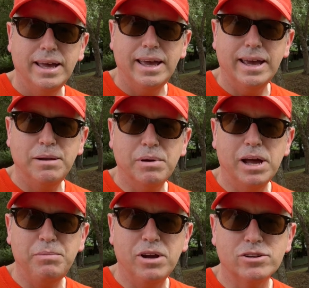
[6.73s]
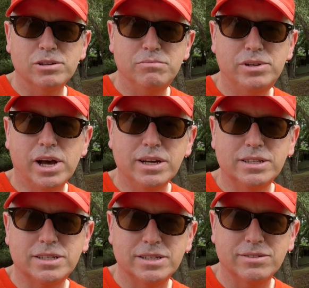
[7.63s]
and behind me are some
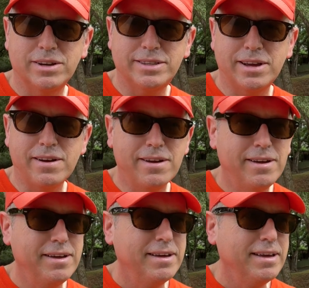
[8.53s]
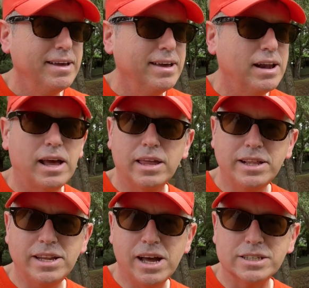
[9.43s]
ducks right there. And I like
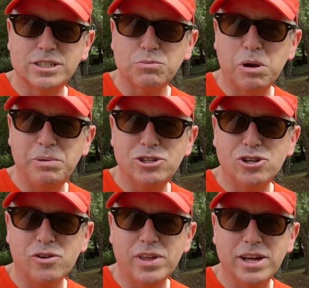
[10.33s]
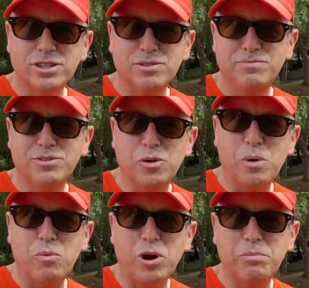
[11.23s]
the ducks. Just want to be sure of that. Though
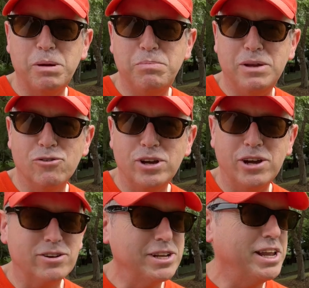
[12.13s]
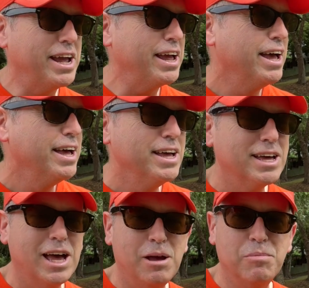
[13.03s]
I'm wearing my beaver gear today,
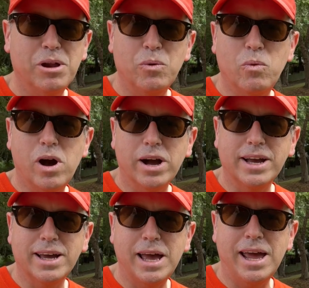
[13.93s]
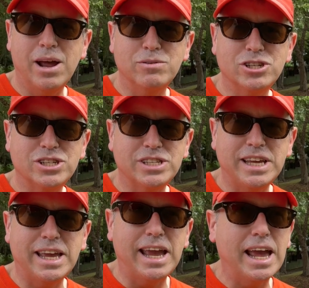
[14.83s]
I'm on a walk, and I was just
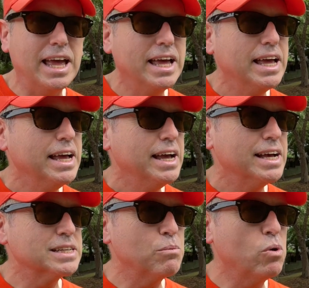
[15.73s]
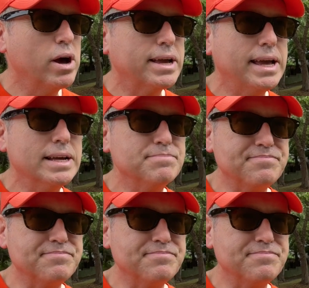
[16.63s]
thinking as I'm walking,